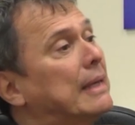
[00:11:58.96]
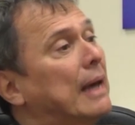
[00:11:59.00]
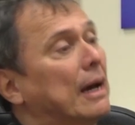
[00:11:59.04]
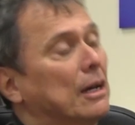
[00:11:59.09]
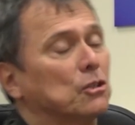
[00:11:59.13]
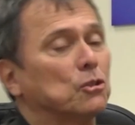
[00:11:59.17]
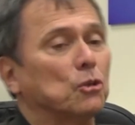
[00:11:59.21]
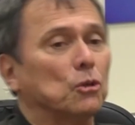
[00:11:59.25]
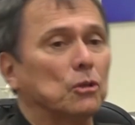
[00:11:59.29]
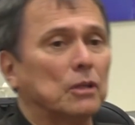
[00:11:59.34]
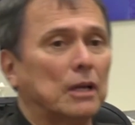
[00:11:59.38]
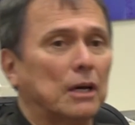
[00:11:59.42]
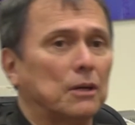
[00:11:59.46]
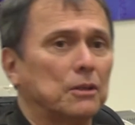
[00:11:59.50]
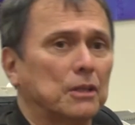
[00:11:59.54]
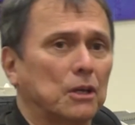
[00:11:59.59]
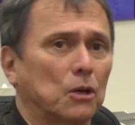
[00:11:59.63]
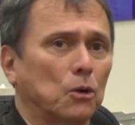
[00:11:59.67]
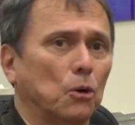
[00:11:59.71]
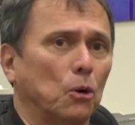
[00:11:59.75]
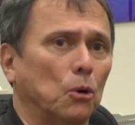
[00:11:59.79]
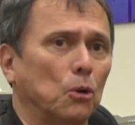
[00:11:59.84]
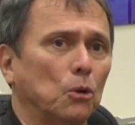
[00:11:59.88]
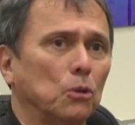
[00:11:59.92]
Yeah, so now the
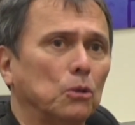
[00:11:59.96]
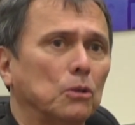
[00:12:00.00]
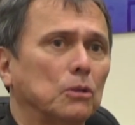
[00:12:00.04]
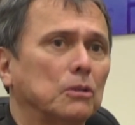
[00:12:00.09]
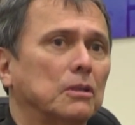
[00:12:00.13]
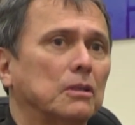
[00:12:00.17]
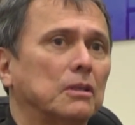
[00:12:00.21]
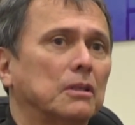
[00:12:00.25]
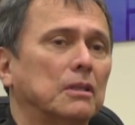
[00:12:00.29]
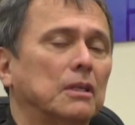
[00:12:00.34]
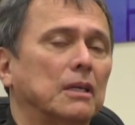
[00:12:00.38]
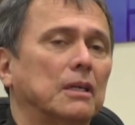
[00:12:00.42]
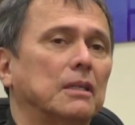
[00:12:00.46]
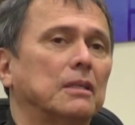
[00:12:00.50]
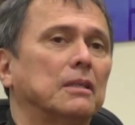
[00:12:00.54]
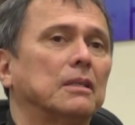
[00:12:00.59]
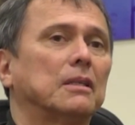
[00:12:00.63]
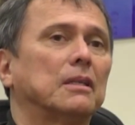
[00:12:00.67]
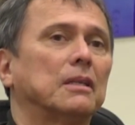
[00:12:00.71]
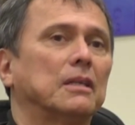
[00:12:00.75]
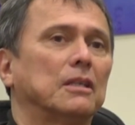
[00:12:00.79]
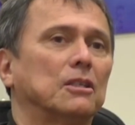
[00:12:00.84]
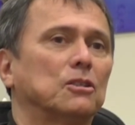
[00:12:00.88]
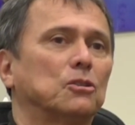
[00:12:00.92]
goal
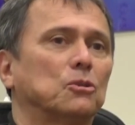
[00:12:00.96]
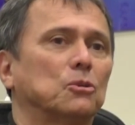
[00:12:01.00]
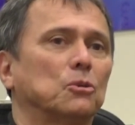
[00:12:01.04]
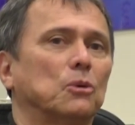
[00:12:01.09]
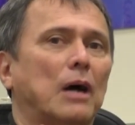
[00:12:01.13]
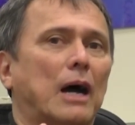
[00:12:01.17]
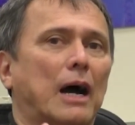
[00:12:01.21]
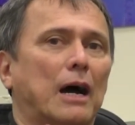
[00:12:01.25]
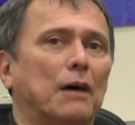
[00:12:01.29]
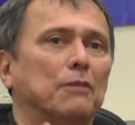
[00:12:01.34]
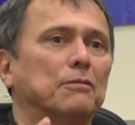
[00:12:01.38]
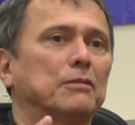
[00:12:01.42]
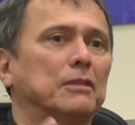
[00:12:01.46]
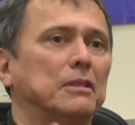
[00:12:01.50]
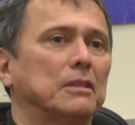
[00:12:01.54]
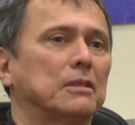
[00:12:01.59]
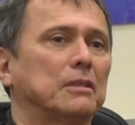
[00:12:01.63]
then is to have